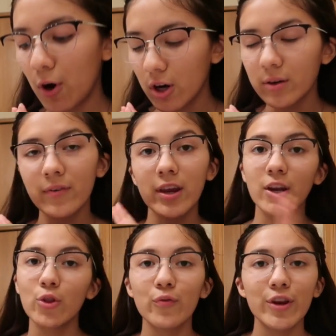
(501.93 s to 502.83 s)
part of
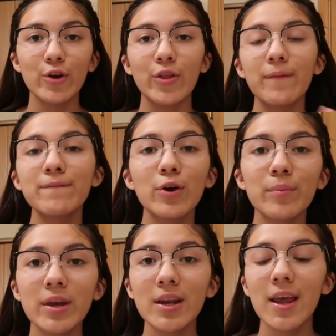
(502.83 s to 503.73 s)
another video that I'm
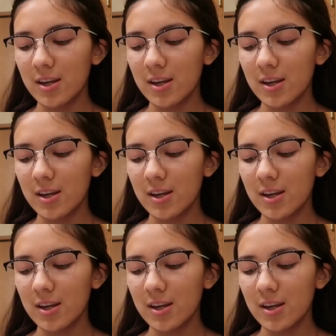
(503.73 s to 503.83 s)
filming.